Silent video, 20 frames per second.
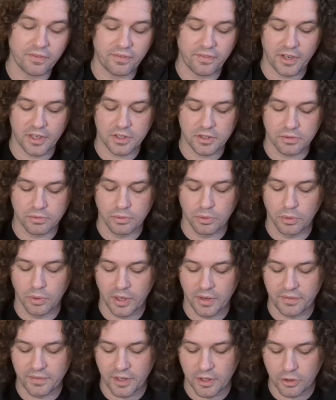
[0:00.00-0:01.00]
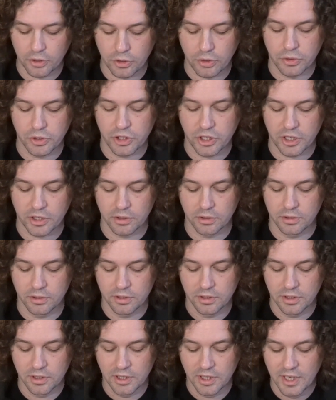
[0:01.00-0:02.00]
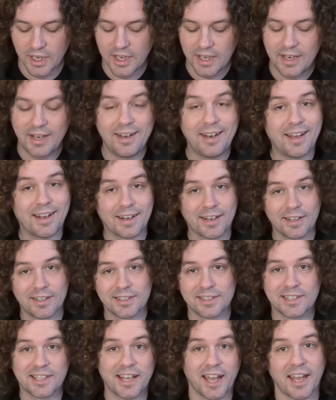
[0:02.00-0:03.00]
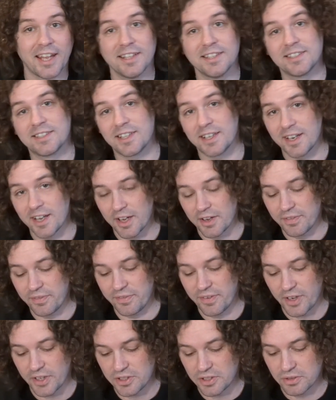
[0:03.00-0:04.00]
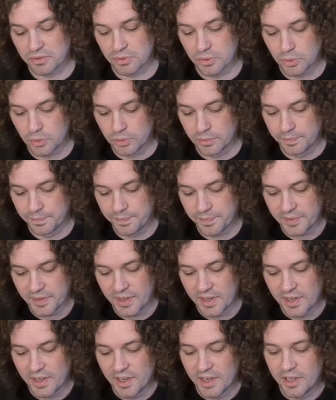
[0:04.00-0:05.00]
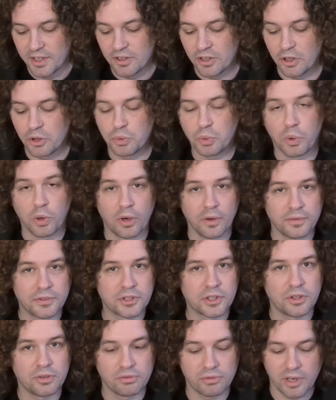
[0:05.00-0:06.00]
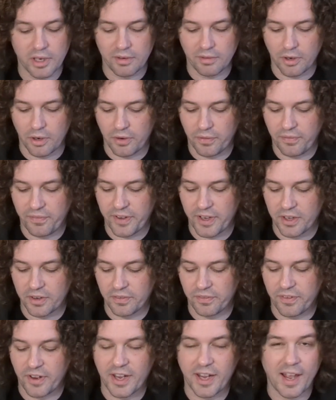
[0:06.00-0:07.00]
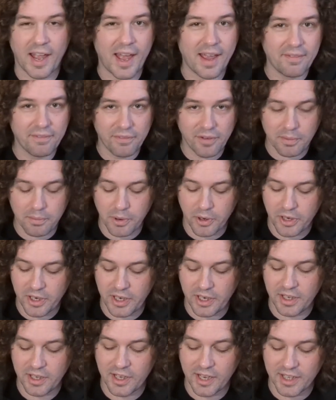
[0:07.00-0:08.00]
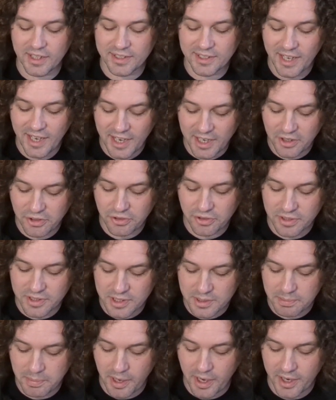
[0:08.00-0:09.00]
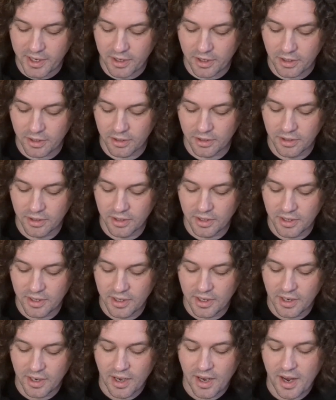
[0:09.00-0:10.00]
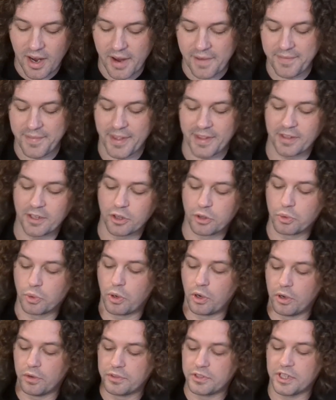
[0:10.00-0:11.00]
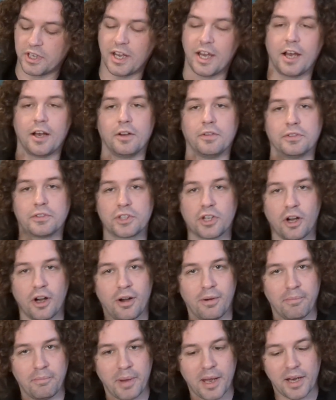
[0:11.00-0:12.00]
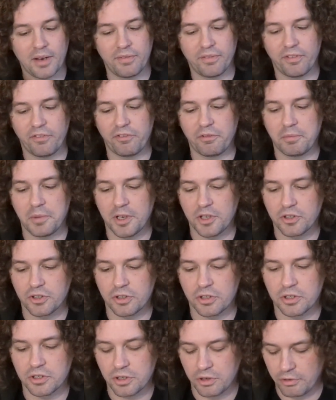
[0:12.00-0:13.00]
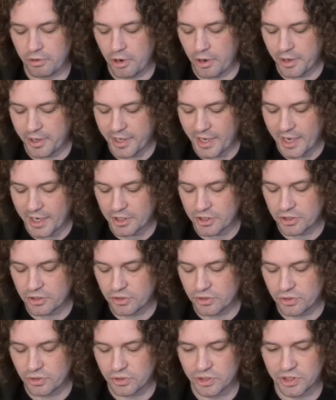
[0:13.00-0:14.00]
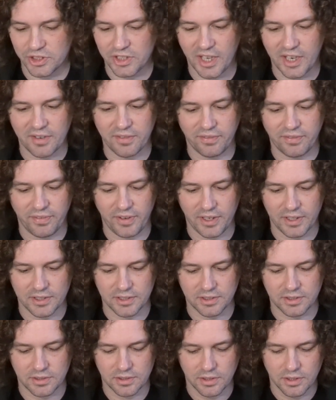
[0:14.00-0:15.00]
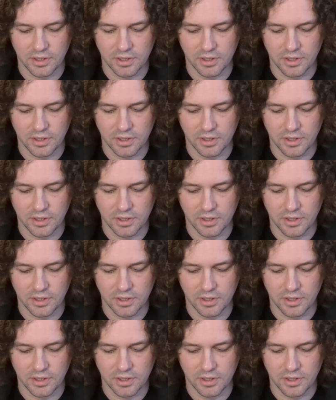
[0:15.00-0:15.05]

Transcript: fighter rule if they do shield. Legolas gains the knife fighter rule. The dwarves can re-roll failed fate. Everybody gains hatred spider. And then the dwarves and elves can't benefit from each other's heroic actions or standfast.